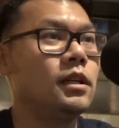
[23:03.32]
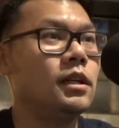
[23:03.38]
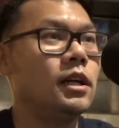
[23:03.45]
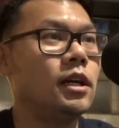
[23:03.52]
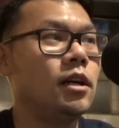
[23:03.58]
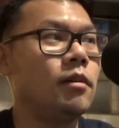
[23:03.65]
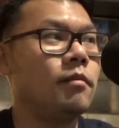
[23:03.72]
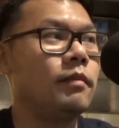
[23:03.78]

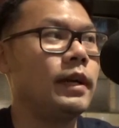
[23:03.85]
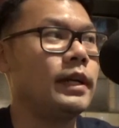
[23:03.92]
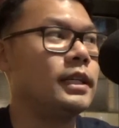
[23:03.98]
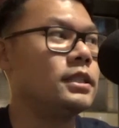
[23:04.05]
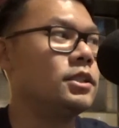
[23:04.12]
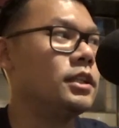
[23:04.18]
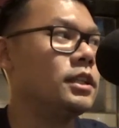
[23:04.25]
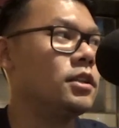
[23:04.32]
I
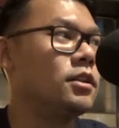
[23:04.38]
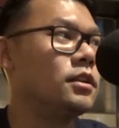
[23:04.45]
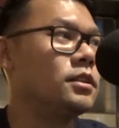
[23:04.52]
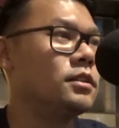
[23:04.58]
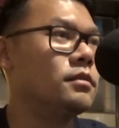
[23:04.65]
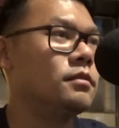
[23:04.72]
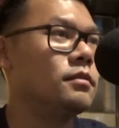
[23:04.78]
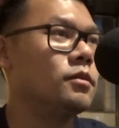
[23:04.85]
guess you can call it,
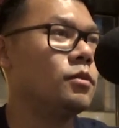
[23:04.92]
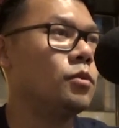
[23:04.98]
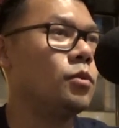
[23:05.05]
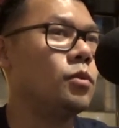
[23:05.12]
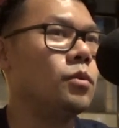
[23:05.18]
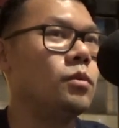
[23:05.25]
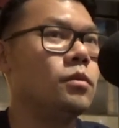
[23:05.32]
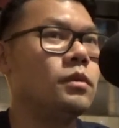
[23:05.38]

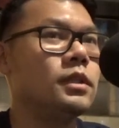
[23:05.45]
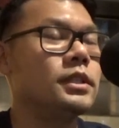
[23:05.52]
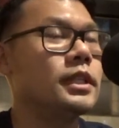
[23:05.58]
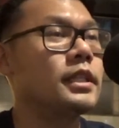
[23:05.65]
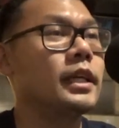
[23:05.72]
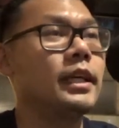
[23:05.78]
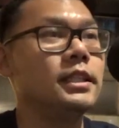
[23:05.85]
it's like the